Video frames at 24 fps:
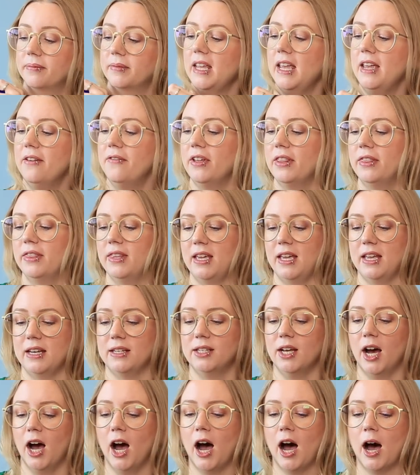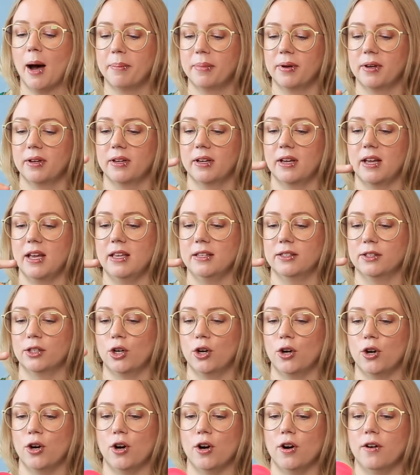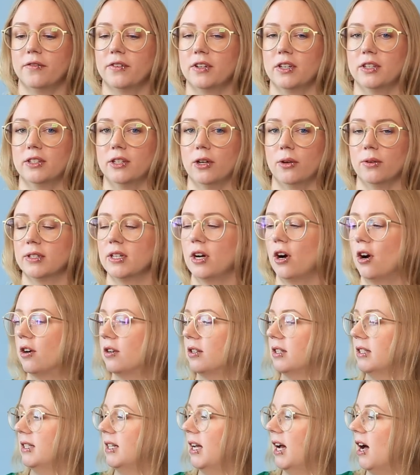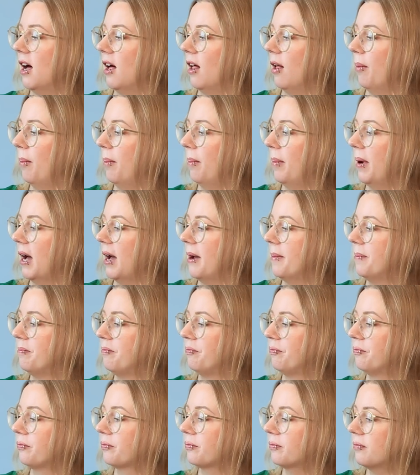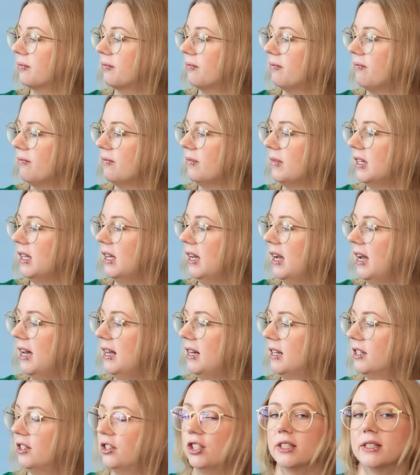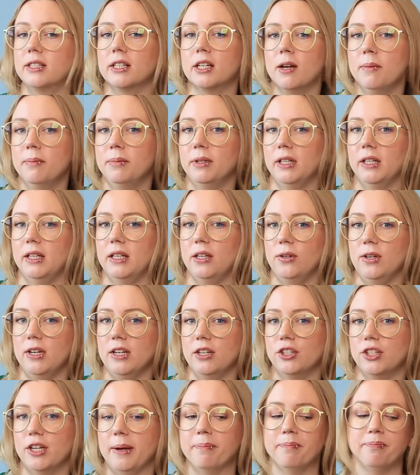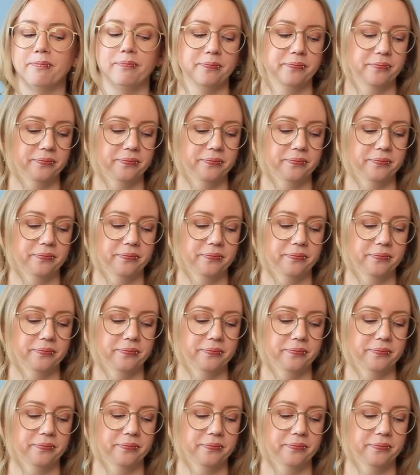Even the top is curved. So it's hard to tell, but it is just a completely unique shape.